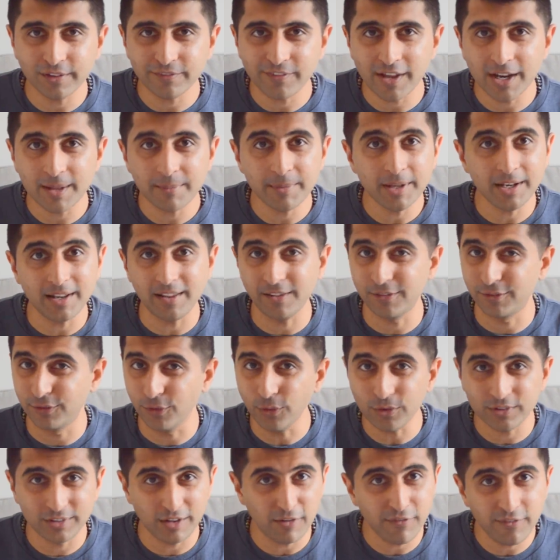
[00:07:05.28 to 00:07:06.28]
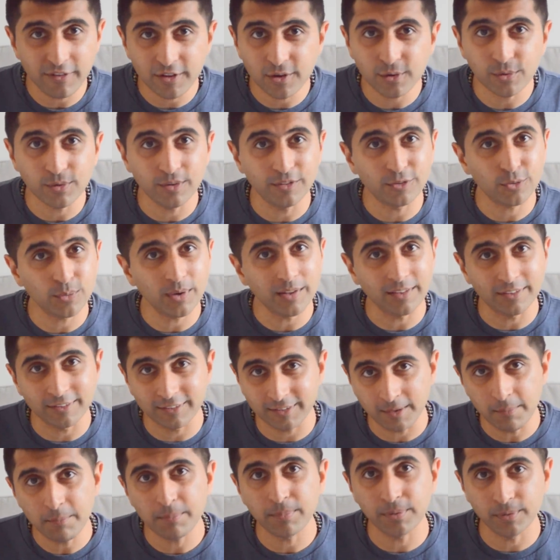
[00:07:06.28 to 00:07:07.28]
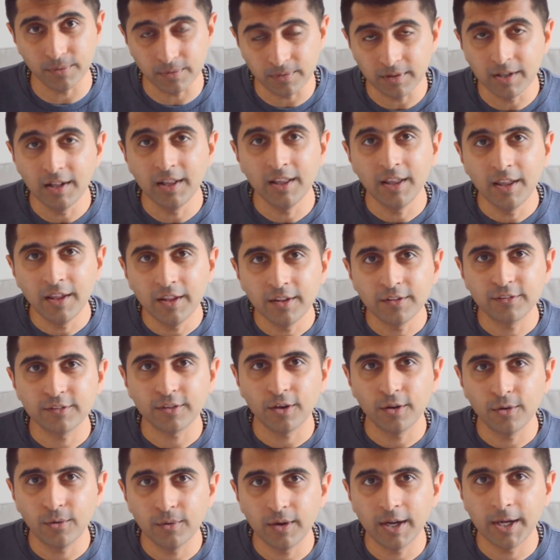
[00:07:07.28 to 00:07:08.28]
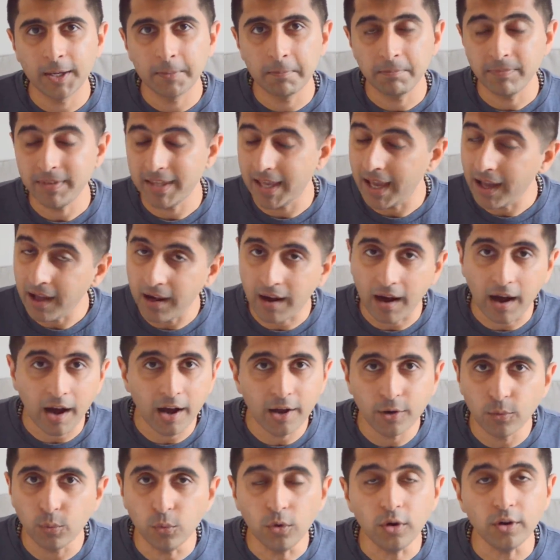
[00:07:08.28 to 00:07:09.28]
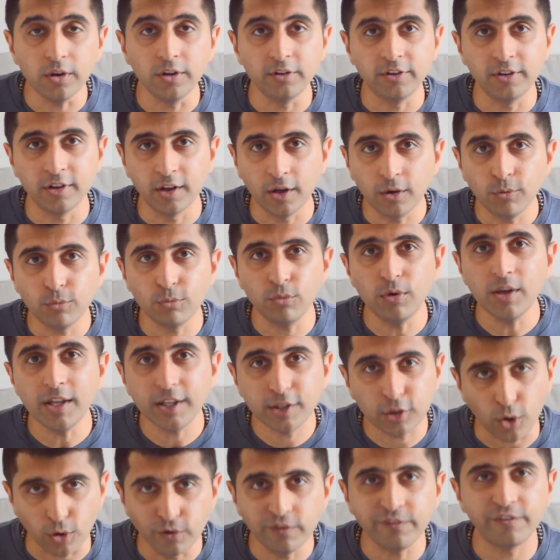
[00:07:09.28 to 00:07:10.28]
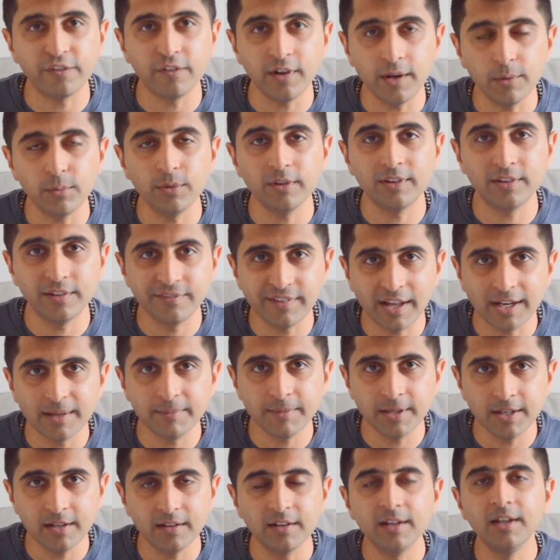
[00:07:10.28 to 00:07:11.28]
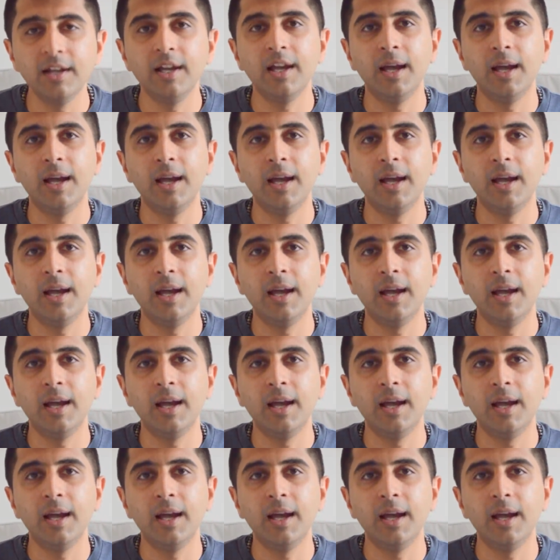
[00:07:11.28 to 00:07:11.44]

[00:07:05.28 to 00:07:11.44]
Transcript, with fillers: on development is not difficult, it's quite simple. So yeah, I would, you know, really go for it with development.